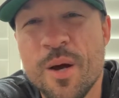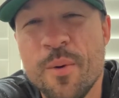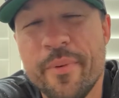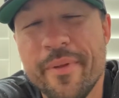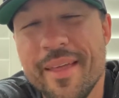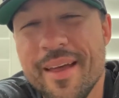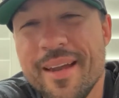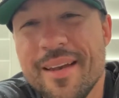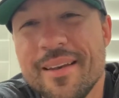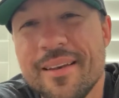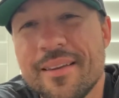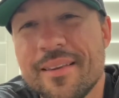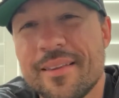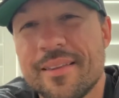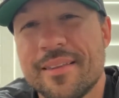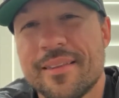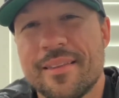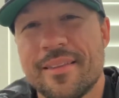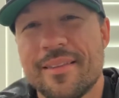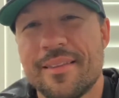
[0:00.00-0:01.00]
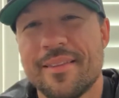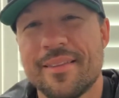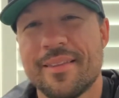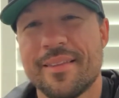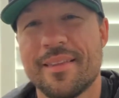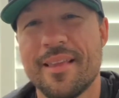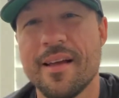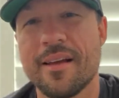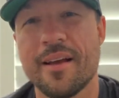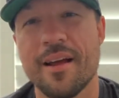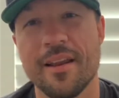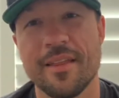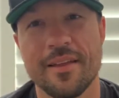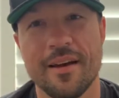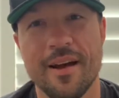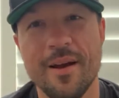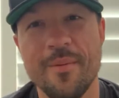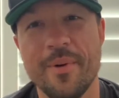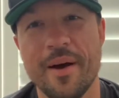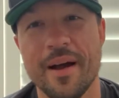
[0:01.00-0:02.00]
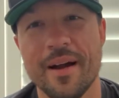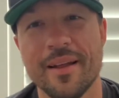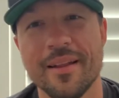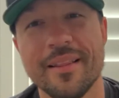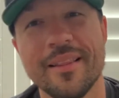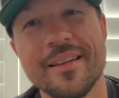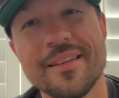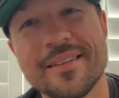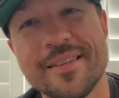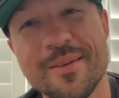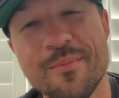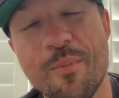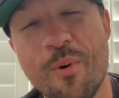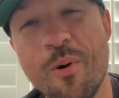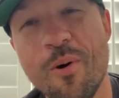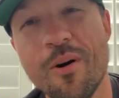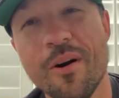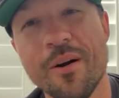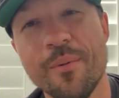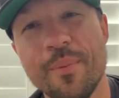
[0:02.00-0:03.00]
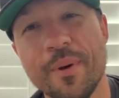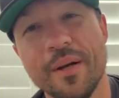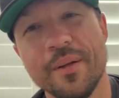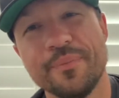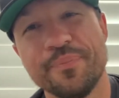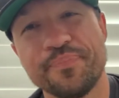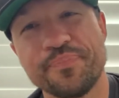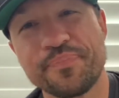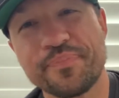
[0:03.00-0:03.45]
But then I kind of thought about it and listened more, but